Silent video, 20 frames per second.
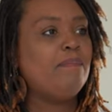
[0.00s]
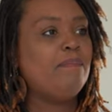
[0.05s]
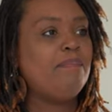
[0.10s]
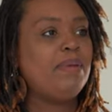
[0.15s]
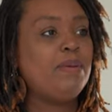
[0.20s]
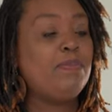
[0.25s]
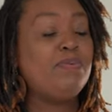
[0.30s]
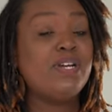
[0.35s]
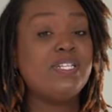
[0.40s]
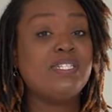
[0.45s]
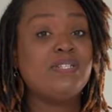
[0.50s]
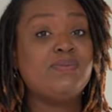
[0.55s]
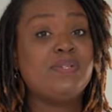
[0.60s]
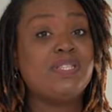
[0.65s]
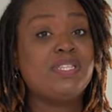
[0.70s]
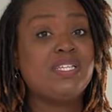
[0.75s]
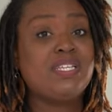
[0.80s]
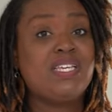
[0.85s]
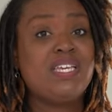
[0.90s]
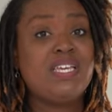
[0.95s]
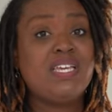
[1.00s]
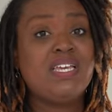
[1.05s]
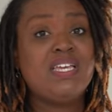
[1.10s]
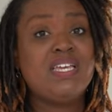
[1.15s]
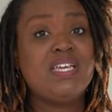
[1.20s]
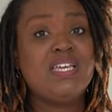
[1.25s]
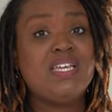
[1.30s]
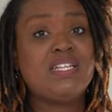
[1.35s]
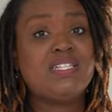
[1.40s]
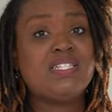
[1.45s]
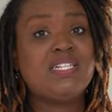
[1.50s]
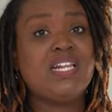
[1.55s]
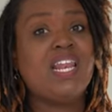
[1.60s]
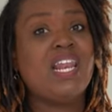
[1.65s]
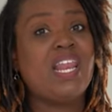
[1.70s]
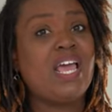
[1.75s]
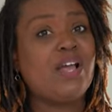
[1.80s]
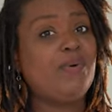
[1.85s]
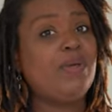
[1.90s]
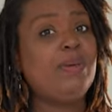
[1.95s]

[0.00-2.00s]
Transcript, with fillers: be present with the kids. Like,